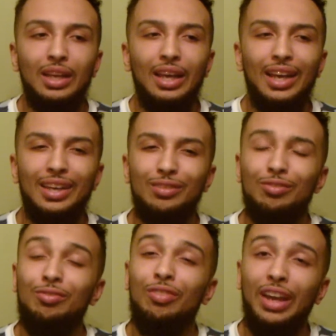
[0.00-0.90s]
and
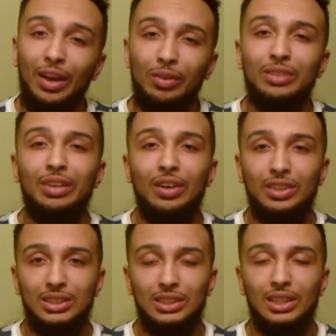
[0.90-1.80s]
very, very
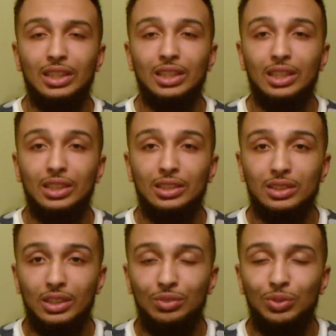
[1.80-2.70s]
slick and
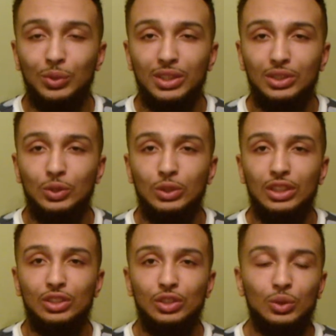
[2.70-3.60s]
skillful with his
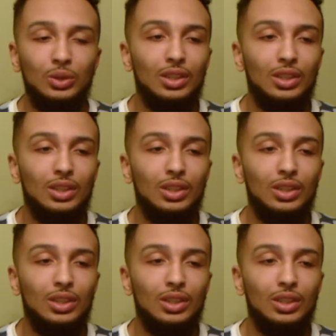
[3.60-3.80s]
jiu-jitsu.